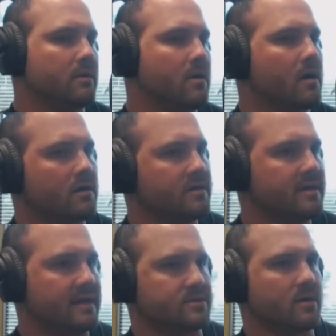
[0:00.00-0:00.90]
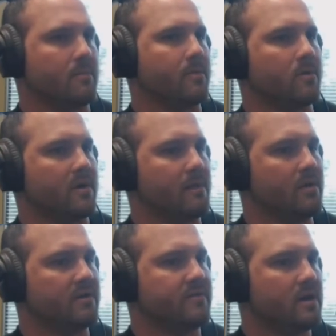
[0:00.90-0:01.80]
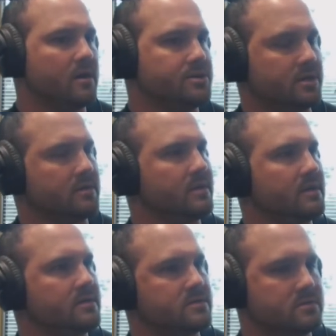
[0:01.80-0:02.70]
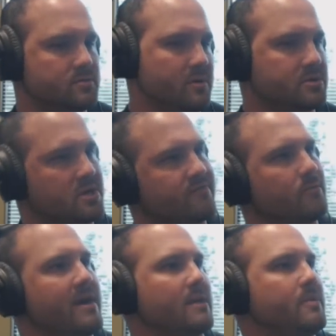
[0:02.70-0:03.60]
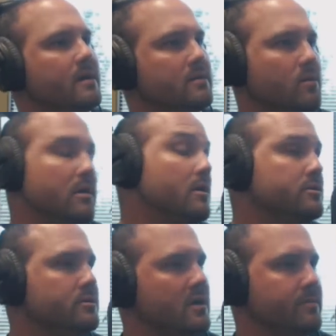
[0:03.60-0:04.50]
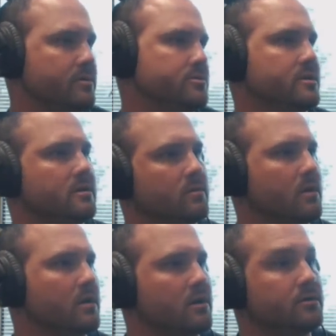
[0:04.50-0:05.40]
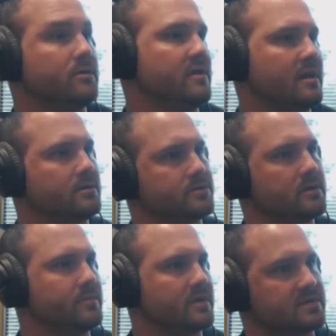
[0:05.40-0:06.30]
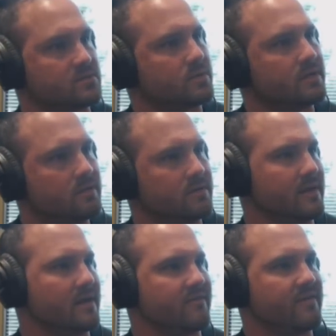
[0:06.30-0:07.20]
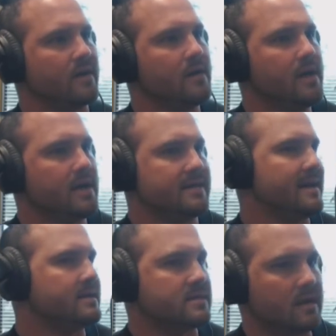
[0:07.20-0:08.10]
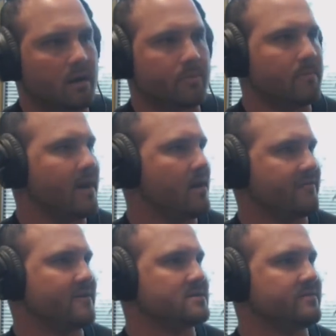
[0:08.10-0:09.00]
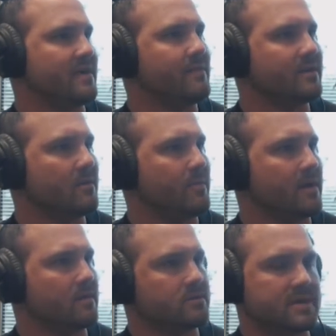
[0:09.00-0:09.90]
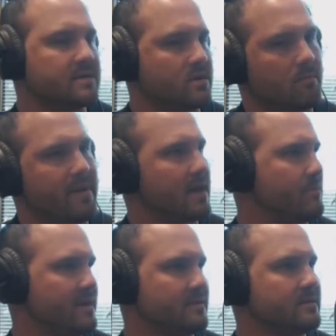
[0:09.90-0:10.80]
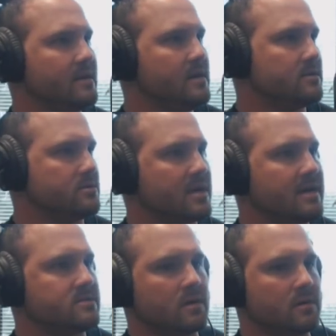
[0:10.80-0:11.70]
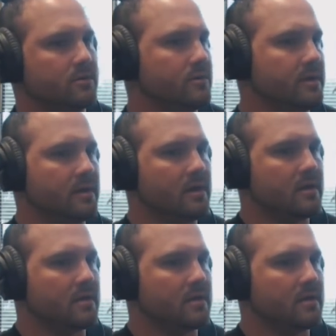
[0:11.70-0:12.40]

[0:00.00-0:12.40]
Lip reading: gone are the days in our program of agility is sprint, shuffle, backpedal, or we're going to go do W drill, or we're going to go do the L drill, because that's what they do in the NFL. That isn't helping my offensive linemen get better. Those guys aren't backpedaling. Those guys aren't doing